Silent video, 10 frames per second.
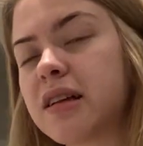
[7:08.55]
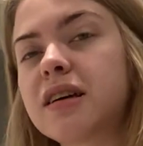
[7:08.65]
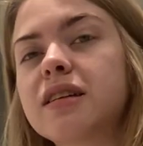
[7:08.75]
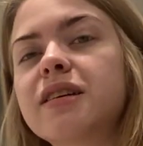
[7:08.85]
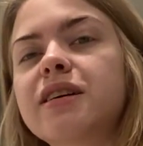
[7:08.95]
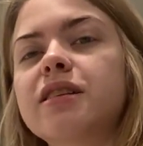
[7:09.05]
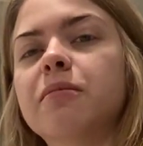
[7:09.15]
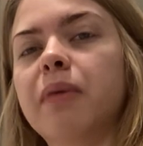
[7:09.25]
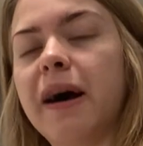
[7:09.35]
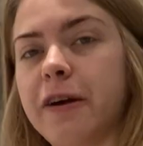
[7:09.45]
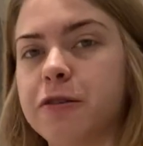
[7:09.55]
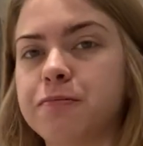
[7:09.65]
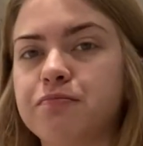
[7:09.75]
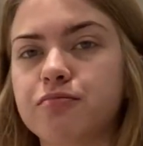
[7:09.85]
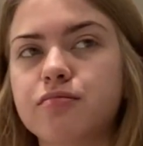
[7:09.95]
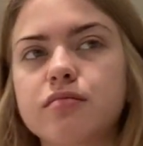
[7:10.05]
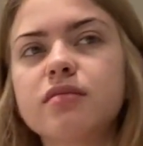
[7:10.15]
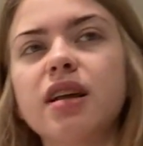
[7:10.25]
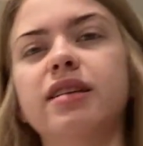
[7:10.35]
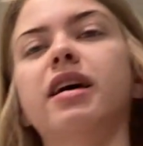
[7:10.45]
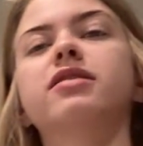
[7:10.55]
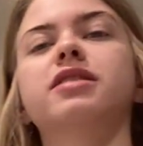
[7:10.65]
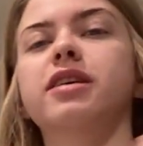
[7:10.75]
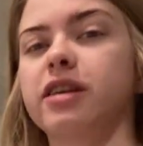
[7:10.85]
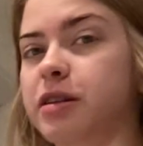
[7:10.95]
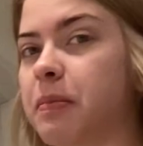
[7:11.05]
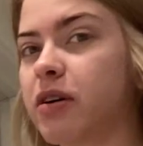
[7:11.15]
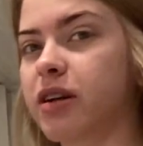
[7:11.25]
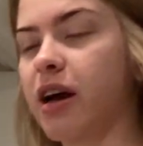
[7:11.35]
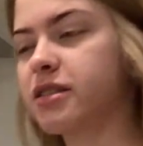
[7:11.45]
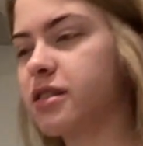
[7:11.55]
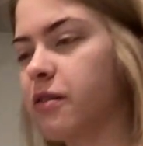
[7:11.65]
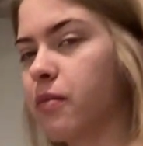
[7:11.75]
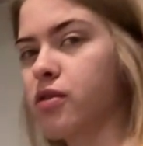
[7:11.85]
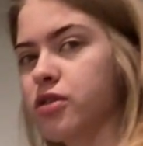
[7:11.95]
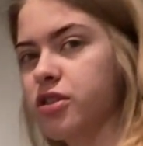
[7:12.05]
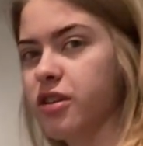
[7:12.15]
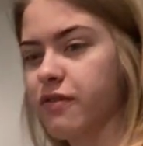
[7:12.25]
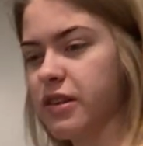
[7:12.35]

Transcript: click the link in the bio, and that'll take you to like the podcast and the merch and the